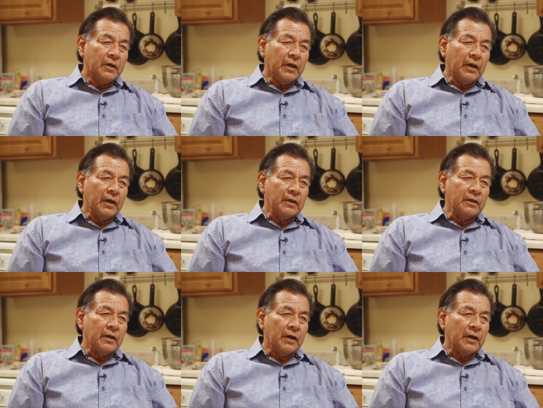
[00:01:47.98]

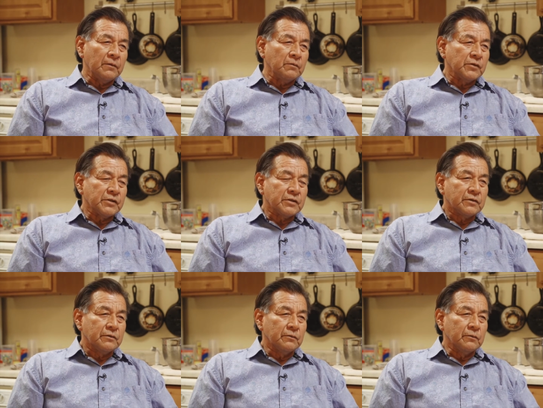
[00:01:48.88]
and um, just
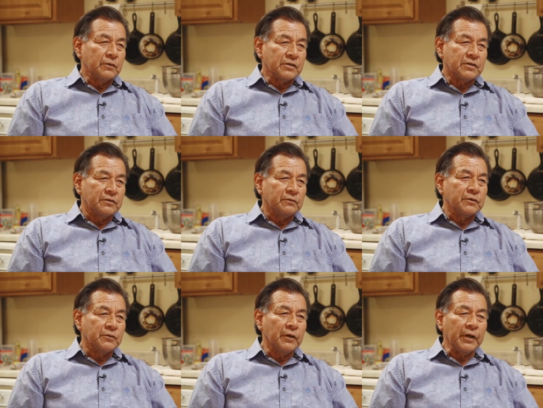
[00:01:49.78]
was
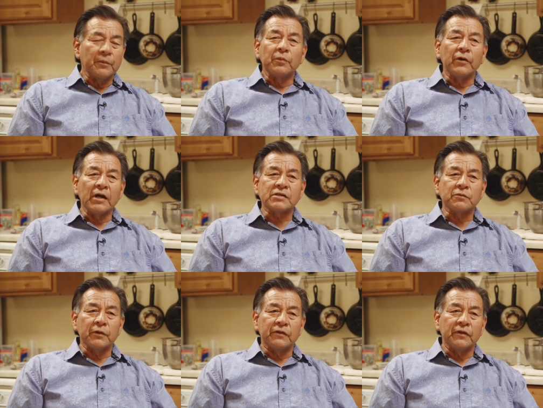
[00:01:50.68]
was really impressed
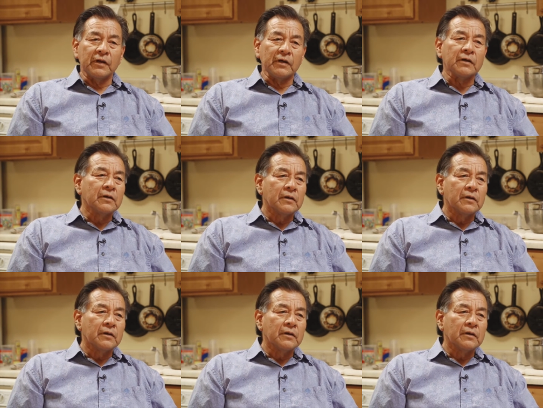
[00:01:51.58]
with the,